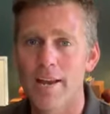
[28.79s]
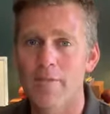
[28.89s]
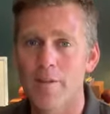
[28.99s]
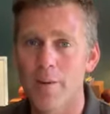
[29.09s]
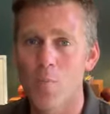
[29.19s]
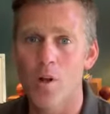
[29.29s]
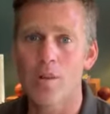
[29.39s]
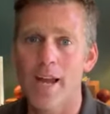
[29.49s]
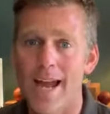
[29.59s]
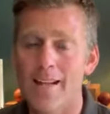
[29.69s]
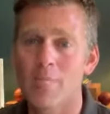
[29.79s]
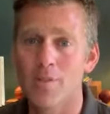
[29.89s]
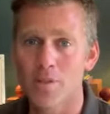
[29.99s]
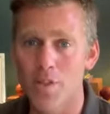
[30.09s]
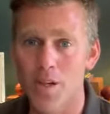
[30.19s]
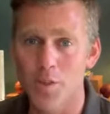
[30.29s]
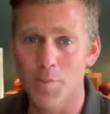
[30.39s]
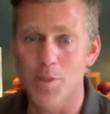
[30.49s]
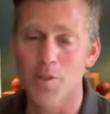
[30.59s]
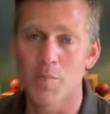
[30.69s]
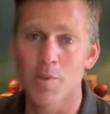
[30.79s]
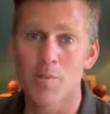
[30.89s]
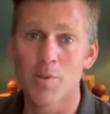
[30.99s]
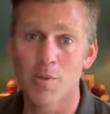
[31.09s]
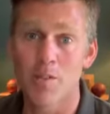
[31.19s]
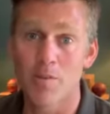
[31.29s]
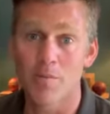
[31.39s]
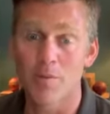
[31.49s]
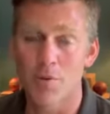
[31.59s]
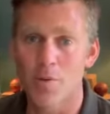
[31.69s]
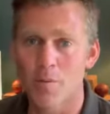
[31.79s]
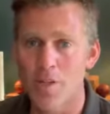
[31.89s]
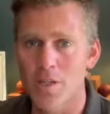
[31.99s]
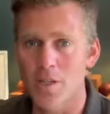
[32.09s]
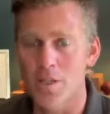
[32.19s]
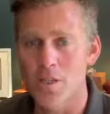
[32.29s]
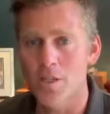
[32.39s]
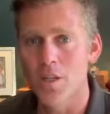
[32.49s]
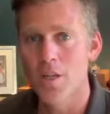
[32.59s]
airframe, one that hadn't been touched because it had been a museum for so many years,